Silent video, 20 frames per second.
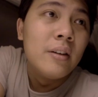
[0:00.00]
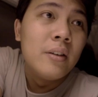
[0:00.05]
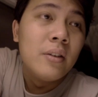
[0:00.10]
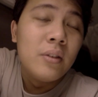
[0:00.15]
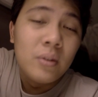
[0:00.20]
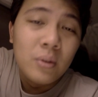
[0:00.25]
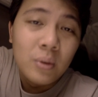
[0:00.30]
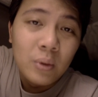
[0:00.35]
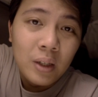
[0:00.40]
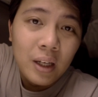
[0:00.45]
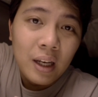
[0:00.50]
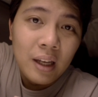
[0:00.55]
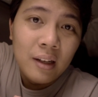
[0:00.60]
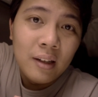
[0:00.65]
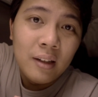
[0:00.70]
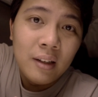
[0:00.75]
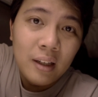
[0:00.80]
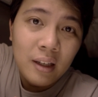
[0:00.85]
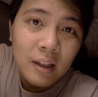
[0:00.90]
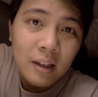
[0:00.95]

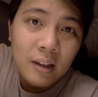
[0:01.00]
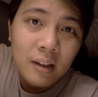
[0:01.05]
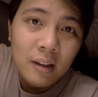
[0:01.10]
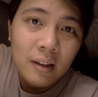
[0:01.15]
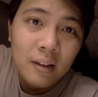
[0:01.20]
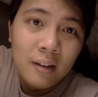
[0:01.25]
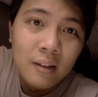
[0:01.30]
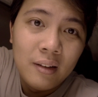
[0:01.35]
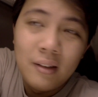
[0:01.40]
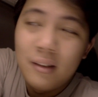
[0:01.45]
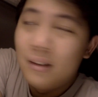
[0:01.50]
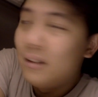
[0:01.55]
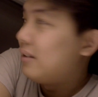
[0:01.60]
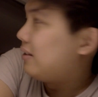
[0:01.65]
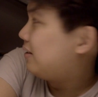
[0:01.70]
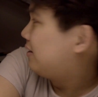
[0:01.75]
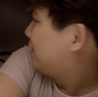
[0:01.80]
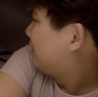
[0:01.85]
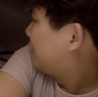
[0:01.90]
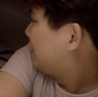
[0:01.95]
Suyen is
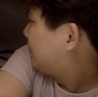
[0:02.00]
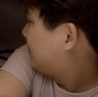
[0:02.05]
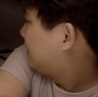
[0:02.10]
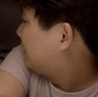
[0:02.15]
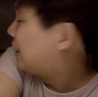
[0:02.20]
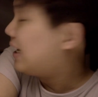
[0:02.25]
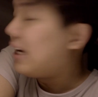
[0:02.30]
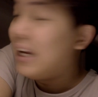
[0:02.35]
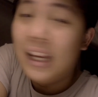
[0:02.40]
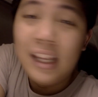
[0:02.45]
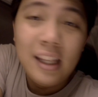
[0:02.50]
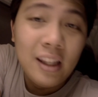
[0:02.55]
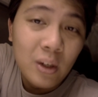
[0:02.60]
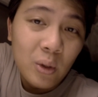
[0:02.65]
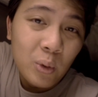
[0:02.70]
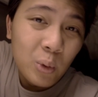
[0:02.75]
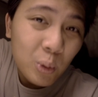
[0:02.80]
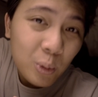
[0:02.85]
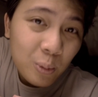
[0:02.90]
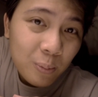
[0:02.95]
in the
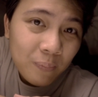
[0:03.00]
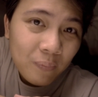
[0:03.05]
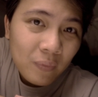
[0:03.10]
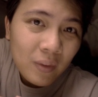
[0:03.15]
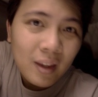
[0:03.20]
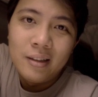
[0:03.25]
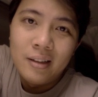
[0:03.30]
room.